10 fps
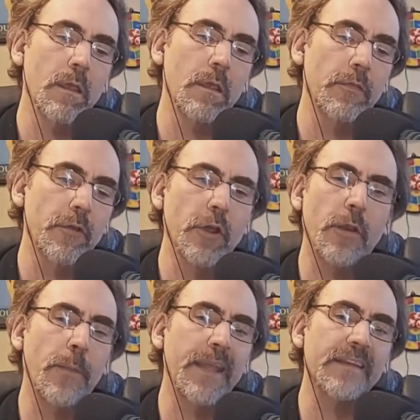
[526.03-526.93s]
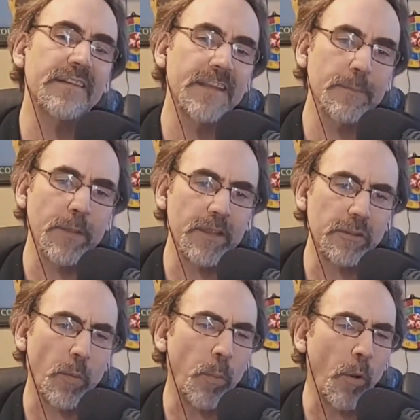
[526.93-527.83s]
They're going to make it seem like
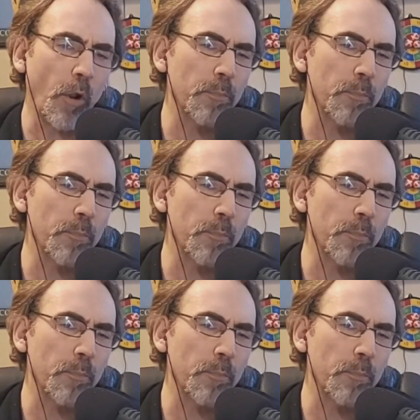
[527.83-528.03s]
the poor